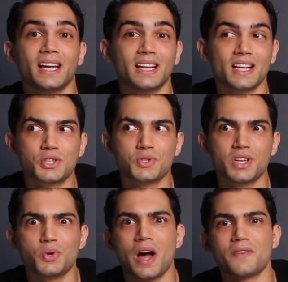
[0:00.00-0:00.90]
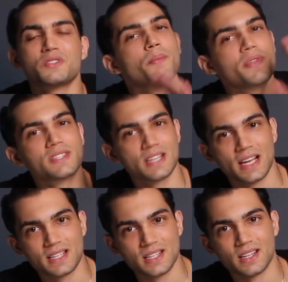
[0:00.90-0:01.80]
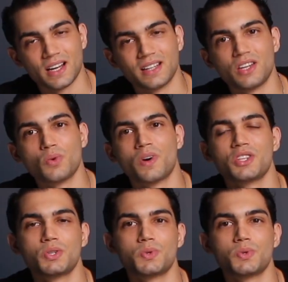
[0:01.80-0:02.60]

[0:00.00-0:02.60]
then let's just say you have something selected and then you want to